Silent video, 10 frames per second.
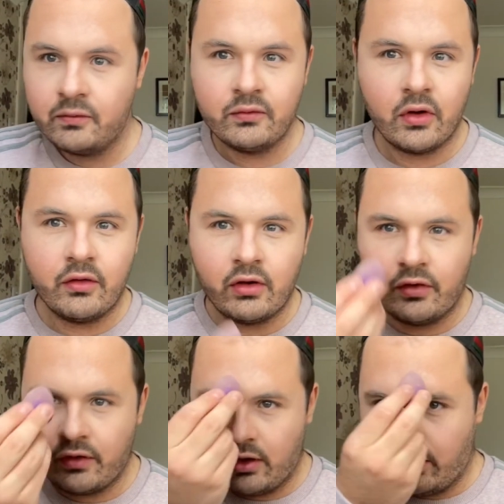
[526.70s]
of like
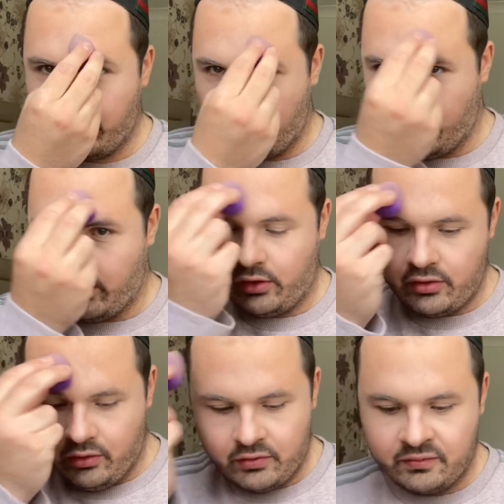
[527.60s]
the lighter
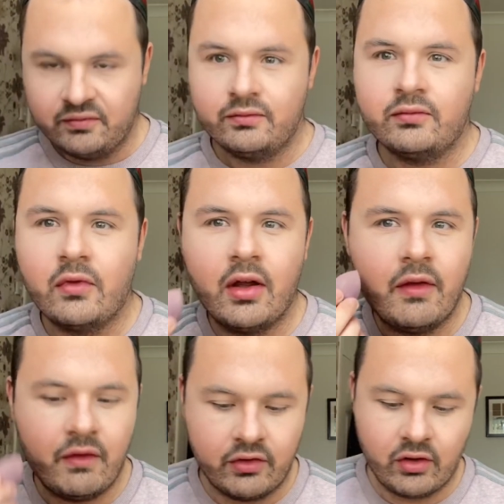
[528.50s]
and then
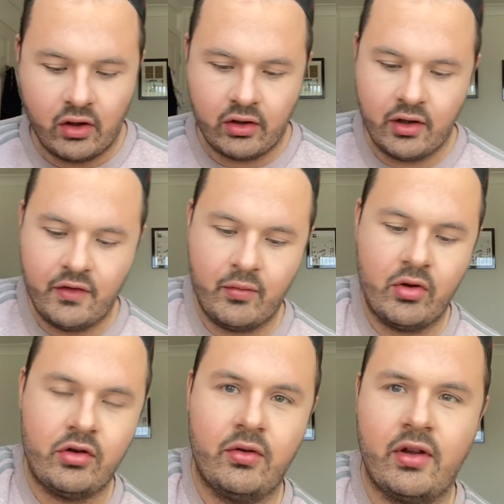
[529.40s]
the darker? And then what I
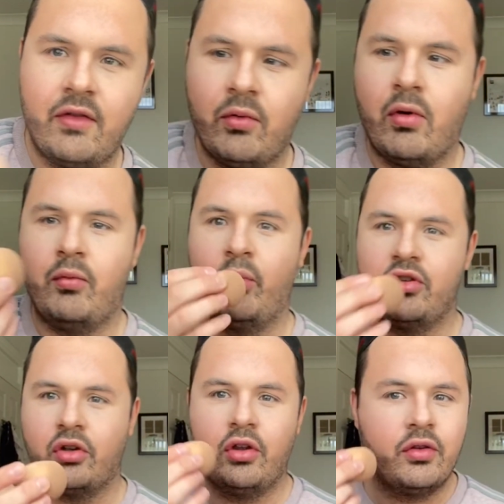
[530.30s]
do is I get the one which
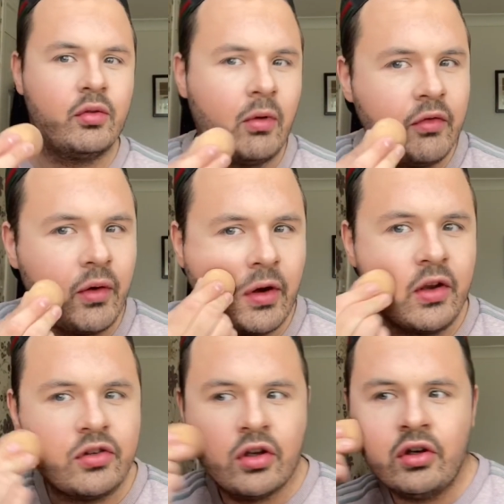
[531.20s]
I use for my
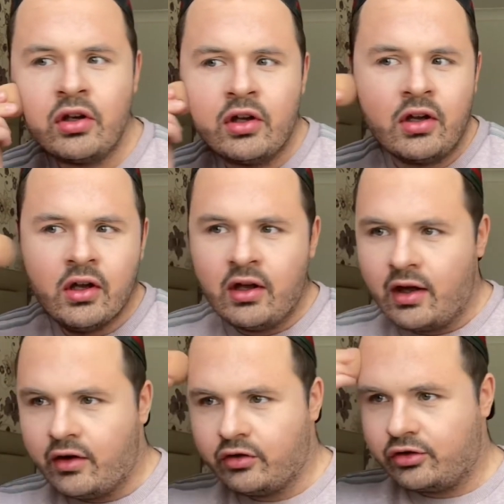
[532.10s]
foundation,
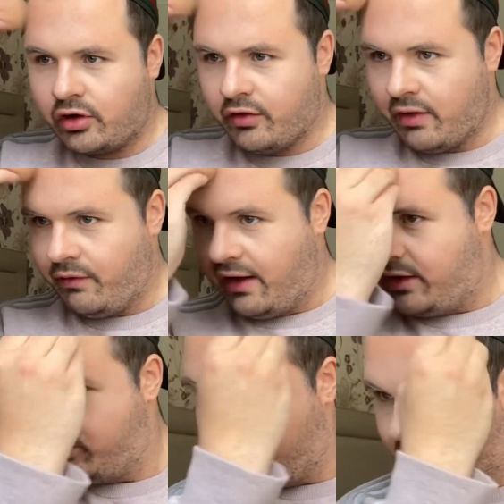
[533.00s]
and I'll just go around the
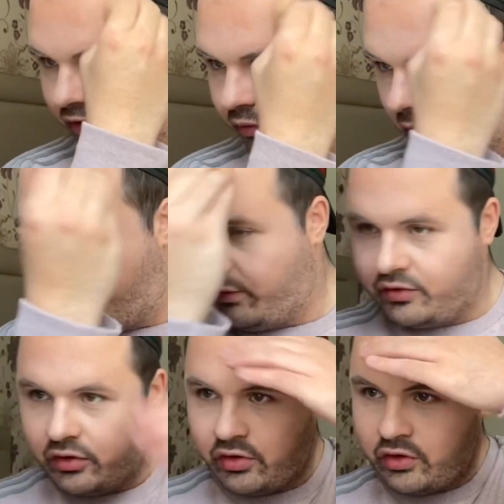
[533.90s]
edges of where I've
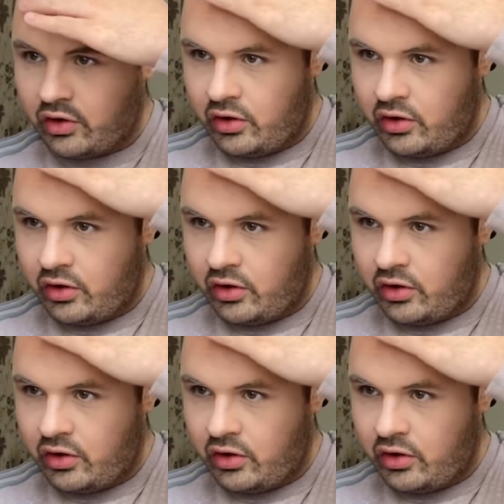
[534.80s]
just